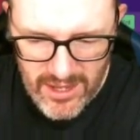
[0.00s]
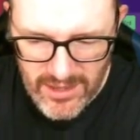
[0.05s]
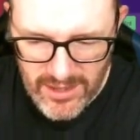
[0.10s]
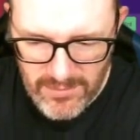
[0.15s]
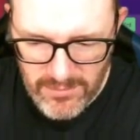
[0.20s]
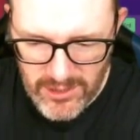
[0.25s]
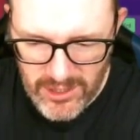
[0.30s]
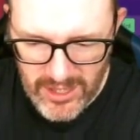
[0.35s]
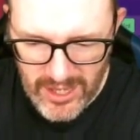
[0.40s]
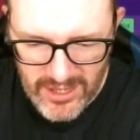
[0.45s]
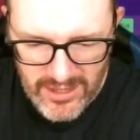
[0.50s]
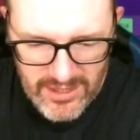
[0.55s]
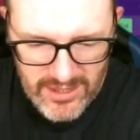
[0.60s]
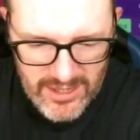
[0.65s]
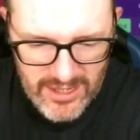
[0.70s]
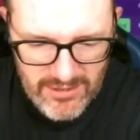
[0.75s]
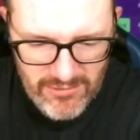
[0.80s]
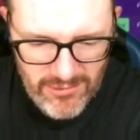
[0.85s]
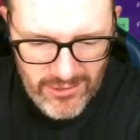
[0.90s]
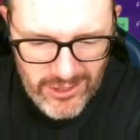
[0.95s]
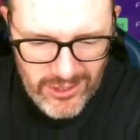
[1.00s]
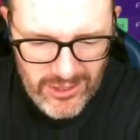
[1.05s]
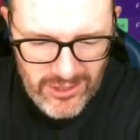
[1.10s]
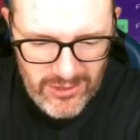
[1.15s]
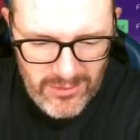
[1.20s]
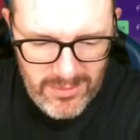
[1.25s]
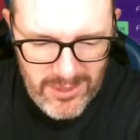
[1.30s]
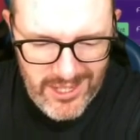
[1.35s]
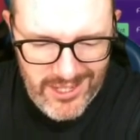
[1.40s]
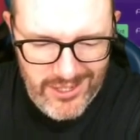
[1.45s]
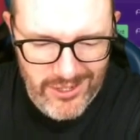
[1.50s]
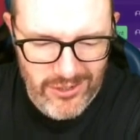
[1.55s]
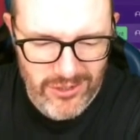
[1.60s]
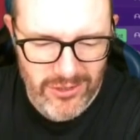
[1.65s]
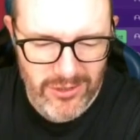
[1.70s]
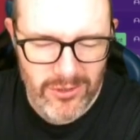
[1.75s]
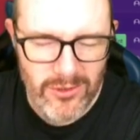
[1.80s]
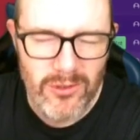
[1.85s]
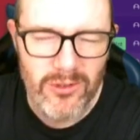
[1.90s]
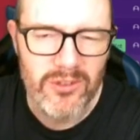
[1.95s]
Then we had Lee Russell, but I
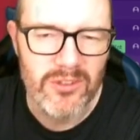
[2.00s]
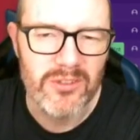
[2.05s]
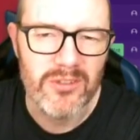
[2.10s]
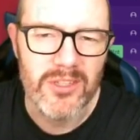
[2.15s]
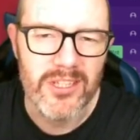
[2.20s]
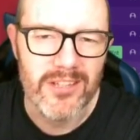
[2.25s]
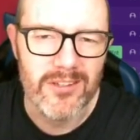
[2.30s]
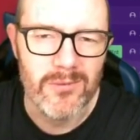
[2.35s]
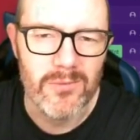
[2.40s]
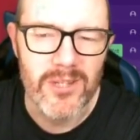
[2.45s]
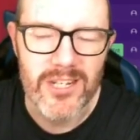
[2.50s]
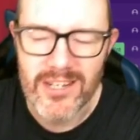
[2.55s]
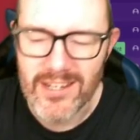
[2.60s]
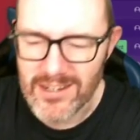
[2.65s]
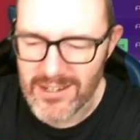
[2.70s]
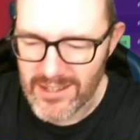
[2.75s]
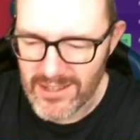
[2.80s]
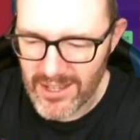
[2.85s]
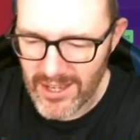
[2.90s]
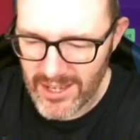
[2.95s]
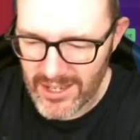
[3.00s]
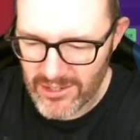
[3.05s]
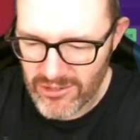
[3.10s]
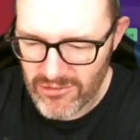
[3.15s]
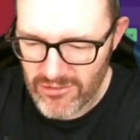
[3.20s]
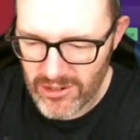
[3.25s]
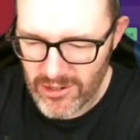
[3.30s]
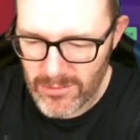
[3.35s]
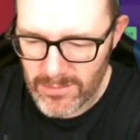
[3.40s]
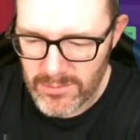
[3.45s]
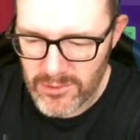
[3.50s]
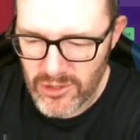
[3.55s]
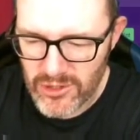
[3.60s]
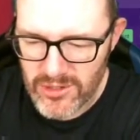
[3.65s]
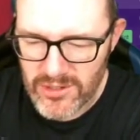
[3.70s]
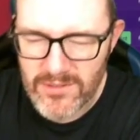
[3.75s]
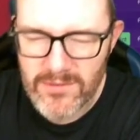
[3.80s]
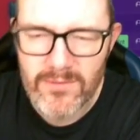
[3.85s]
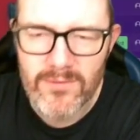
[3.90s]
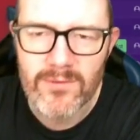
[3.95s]
just thought, we needed that extra
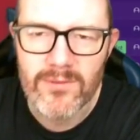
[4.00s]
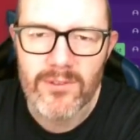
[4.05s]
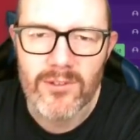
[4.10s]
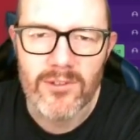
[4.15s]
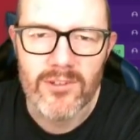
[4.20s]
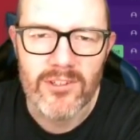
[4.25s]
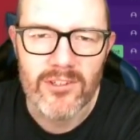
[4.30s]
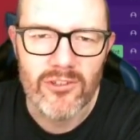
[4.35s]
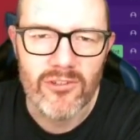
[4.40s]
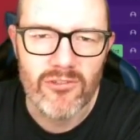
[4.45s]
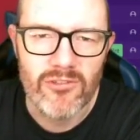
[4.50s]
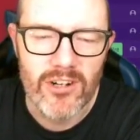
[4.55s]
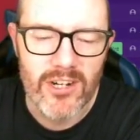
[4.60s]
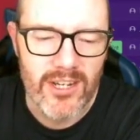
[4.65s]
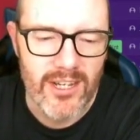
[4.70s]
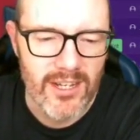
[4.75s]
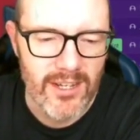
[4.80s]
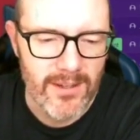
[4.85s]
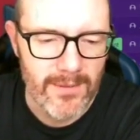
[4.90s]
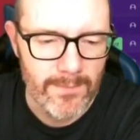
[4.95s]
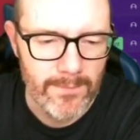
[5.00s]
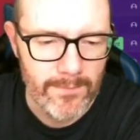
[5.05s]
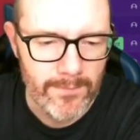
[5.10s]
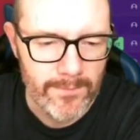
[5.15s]
option for a striker.